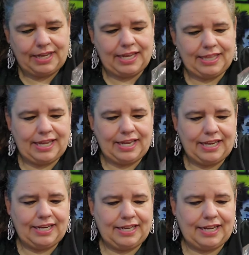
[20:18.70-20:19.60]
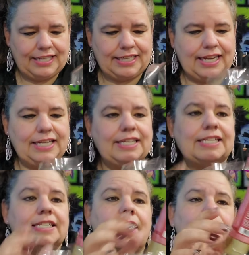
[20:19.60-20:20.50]
And then, like I said, it
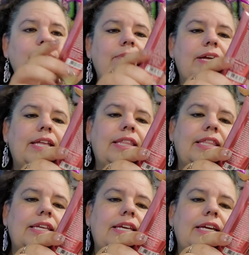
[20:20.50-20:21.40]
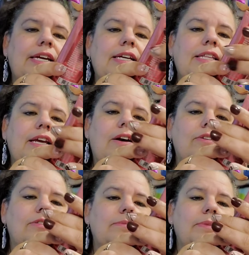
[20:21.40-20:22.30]
does come with here the
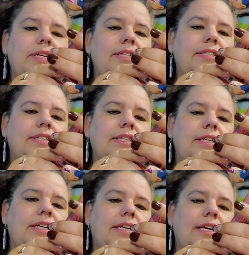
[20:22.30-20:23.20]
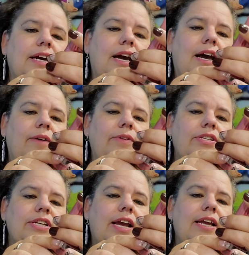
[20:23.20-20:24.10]
ultimate uh, with
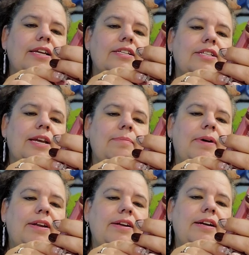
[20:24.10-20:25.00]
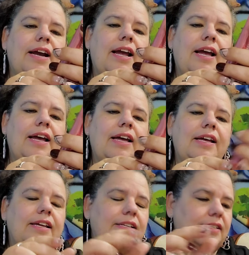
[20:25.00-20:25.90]
shea, shea butter
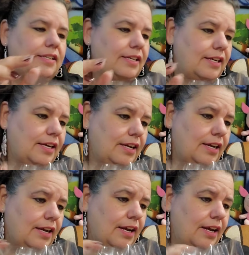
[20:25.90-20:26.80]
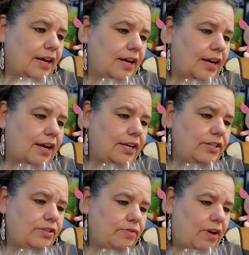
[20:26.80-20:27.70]
and
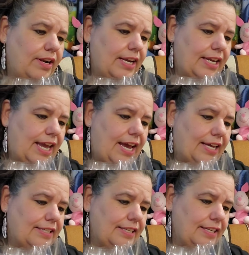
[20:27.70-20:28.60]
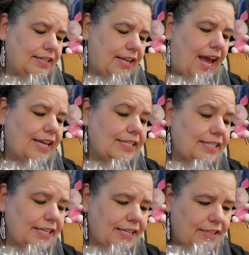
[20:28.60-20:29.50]
hydronic acid,
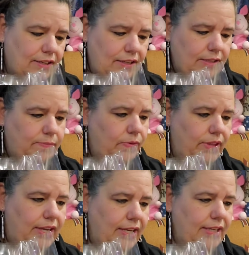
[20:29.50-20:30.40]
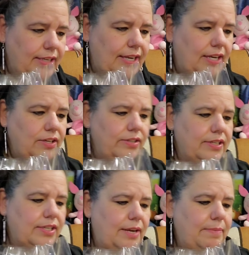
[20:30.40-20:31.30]
acid. So these both I can use. I can use the
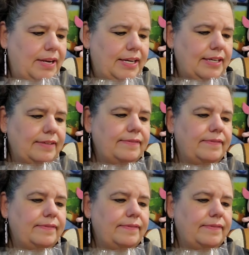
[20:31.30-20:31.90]
shea butter